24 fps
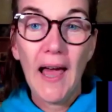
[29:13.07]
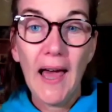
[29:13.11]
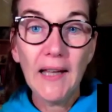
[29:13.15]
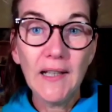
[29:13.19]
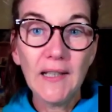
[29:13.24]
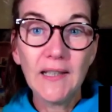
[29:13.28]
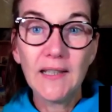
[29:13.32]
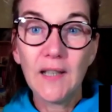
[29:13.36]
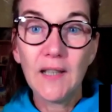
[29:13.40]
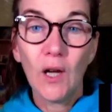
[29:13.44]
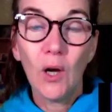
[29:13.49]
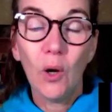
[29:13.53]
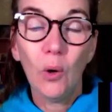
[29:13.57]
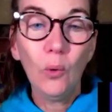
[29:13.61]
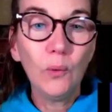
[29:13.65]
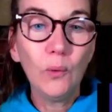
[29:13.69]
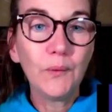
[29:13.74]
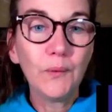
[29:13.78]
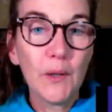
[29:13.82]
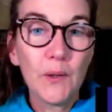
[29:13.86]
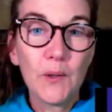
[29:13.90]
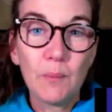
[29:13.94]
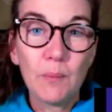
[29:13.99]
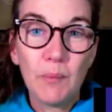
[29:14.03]
and
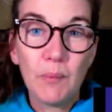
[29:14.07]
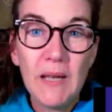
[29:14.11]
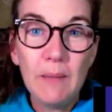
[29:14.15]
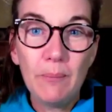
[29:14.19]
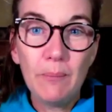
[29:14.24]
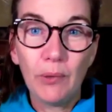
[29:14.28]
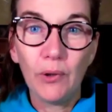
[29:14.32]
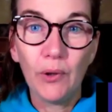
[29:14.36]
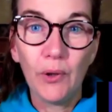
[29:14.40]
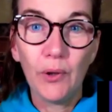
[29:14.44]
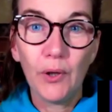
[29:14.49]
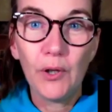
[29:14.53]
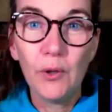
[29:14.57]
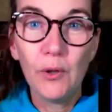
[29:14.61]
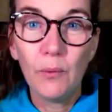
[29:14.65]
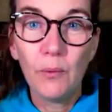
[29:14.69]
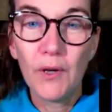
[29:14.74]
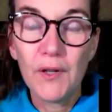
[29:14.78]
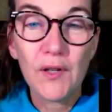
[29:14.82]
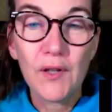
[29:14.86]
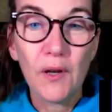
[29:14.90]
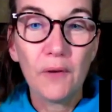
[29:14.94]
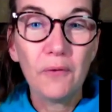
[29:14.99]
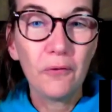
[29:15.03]
all those people
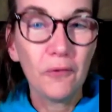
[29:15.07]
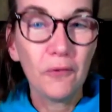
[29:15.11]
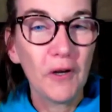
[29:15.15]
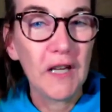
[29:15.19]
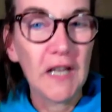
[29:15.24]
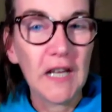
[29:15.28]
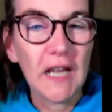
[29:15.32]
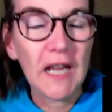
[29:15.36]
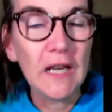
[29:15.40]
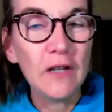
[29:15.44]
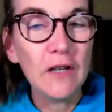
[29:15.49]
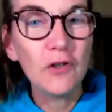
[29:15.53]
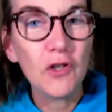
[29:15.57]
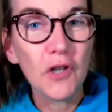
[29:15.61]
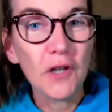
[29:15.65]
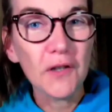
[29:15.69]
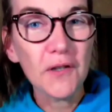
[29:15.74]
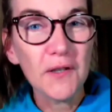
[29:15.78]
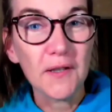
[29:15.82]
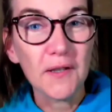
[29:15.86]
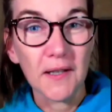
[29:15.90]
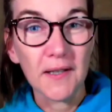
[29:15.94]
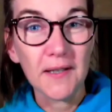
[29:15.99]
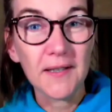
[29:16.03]
who are suffering
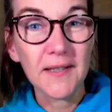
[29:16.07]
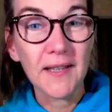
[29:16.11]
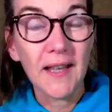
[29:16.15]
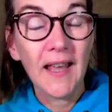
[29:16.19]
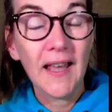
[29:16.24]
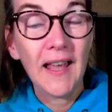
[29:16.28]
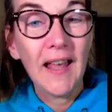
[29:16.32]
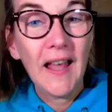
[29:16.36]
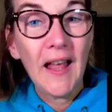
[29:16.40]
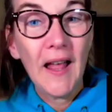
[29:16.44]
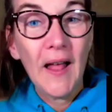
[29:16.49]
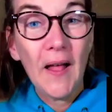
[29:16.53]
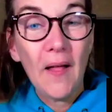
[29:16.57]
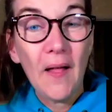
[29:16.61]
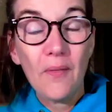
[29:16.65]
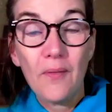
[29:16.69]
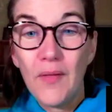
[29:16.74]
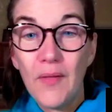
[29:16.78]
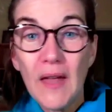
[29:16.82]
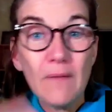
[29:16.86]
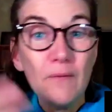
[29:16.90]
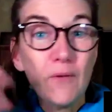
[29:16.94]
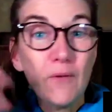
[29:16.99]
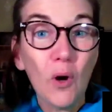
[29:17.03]
injustice
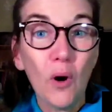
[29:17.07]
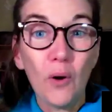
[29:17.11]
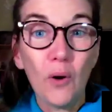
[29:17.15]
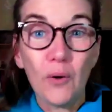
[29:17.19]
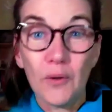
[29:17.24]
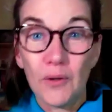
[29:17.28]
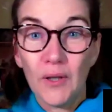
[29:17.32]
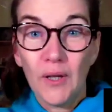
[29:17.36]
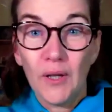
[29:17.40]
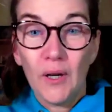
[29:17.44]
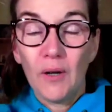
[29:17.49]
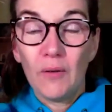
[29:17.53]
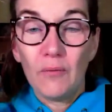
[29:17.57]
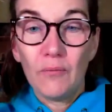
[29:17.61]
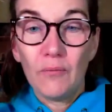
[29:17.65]
they've got